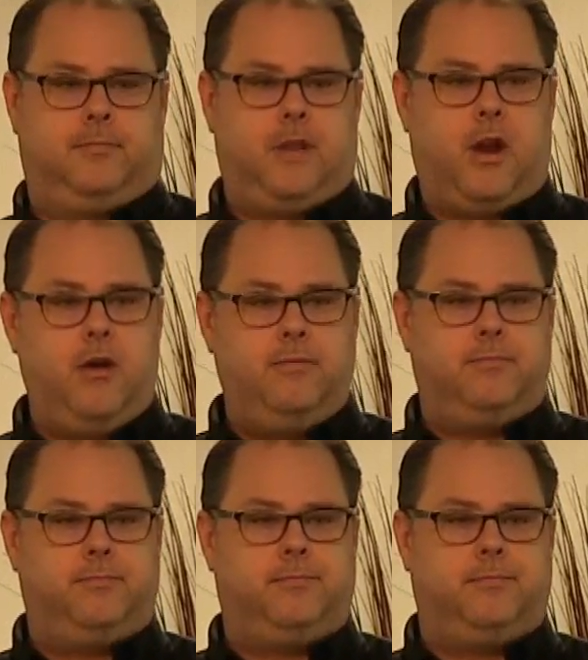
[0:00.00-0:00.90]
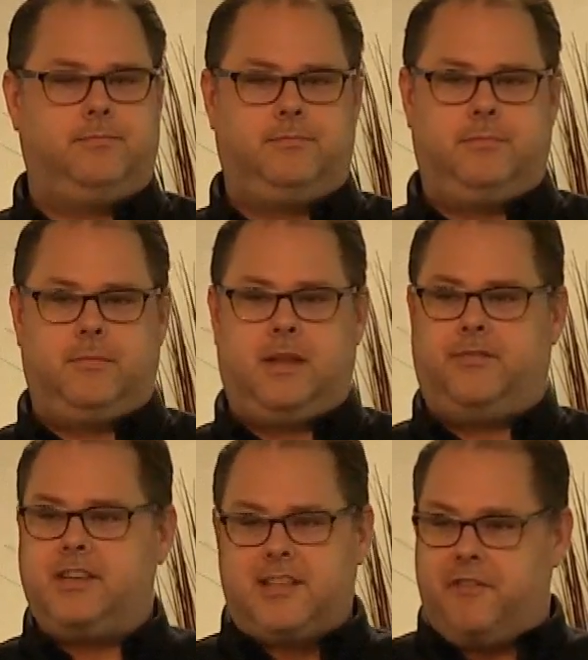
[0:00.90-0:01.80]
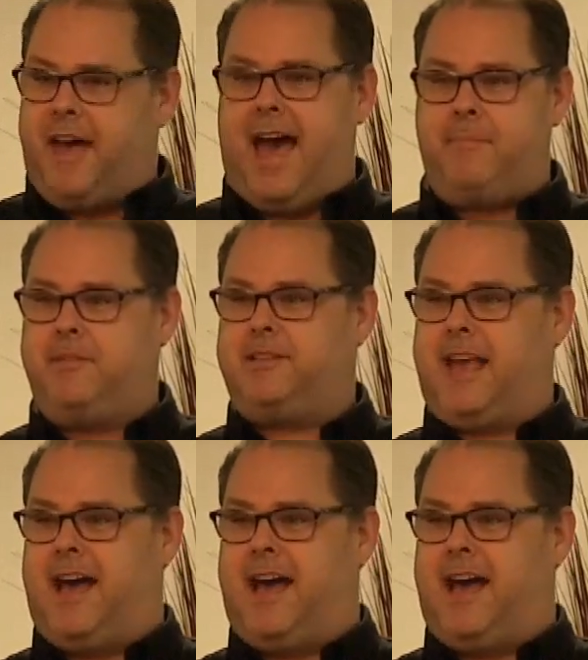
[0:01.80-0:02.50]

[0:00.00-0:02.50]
You know? This stuff happens,